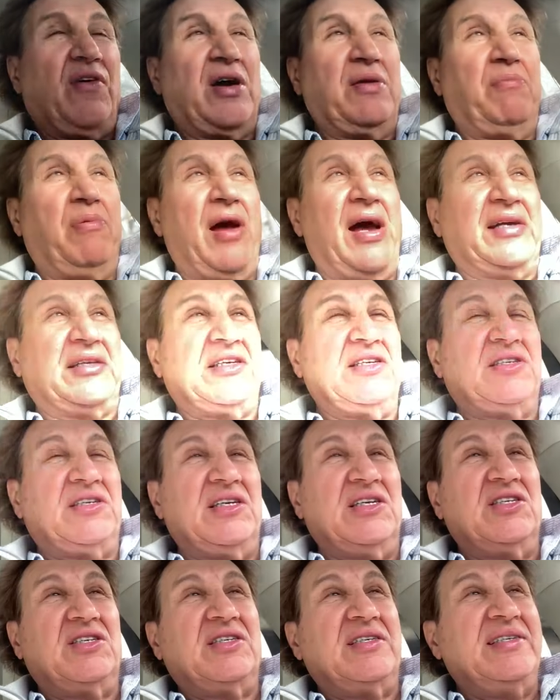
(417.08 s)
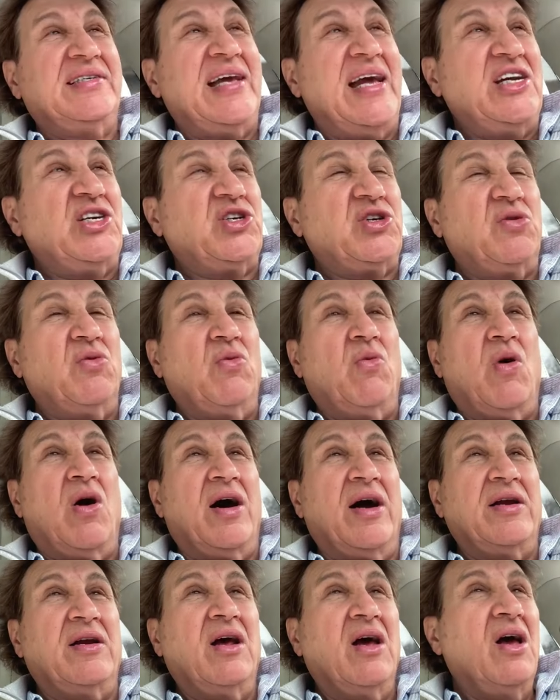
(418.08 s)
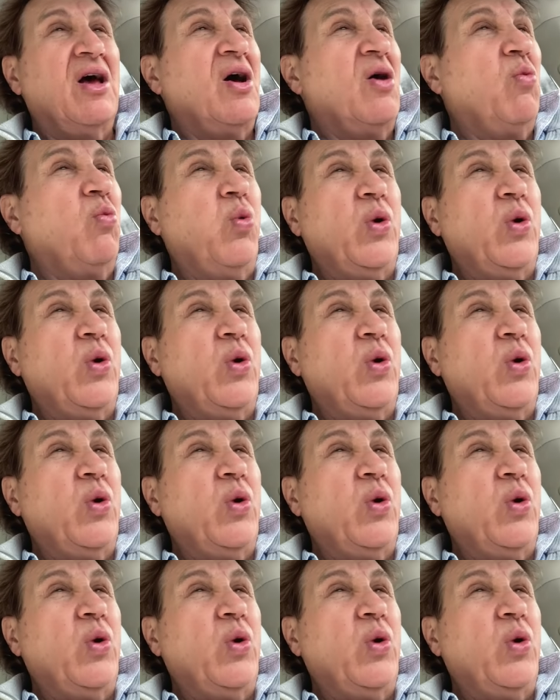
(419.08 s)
find practices nationwide.